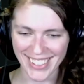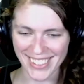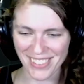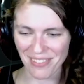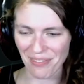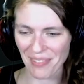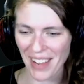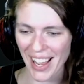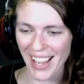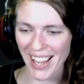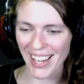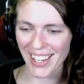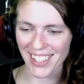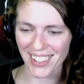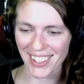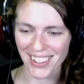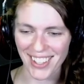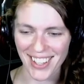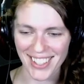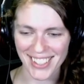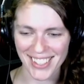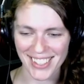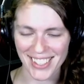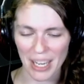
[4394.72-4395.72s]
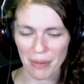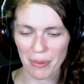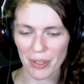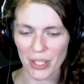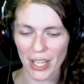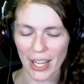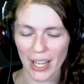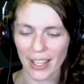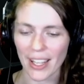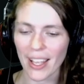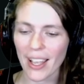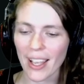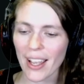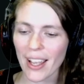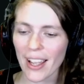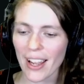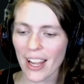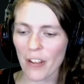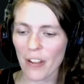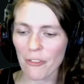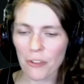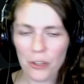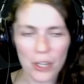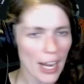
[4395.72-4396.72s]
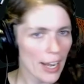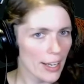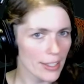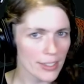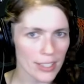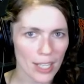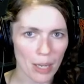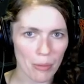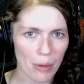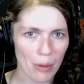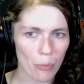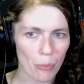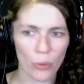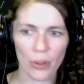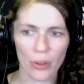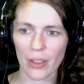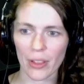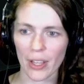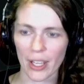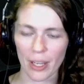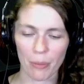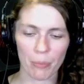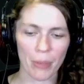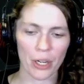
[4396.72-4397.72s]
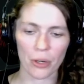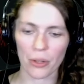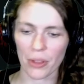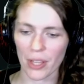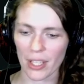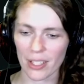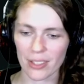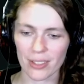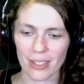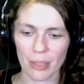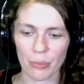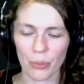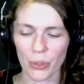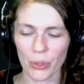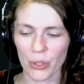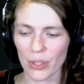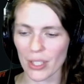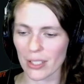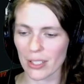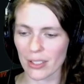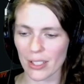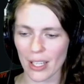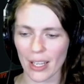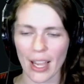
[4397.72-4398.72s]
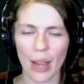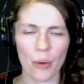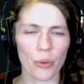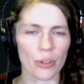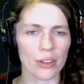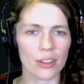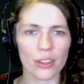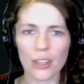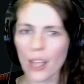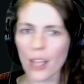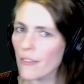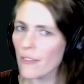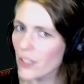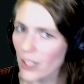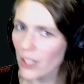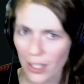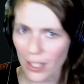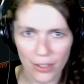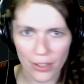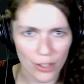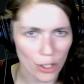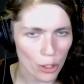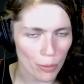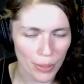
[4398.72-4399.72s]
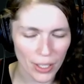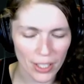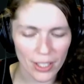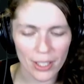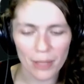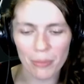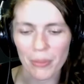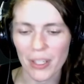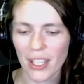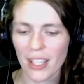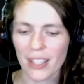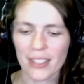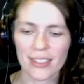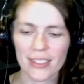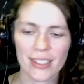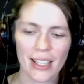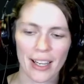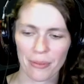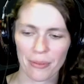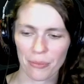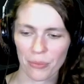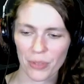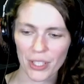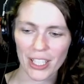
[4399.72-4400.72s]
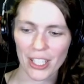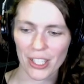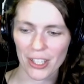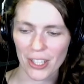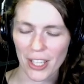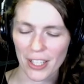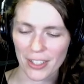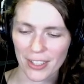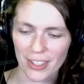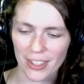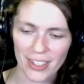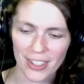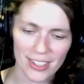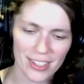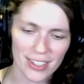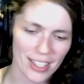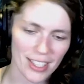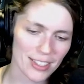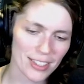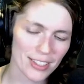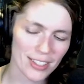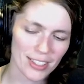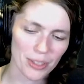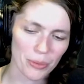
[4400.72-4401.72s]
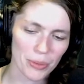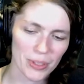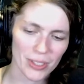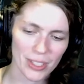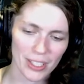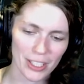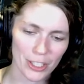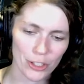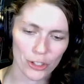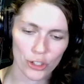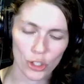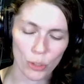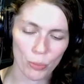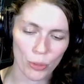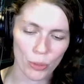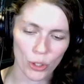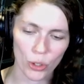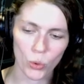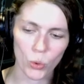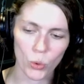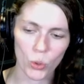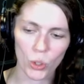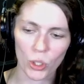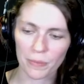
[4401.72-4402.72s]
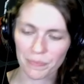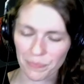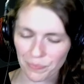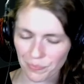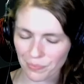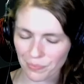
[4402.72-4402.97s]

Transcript: My Colossus hammer deck. If you guys come up with like better things to put in this deck, I would love to hear your opinion, because I really thought that this idea was like super cool,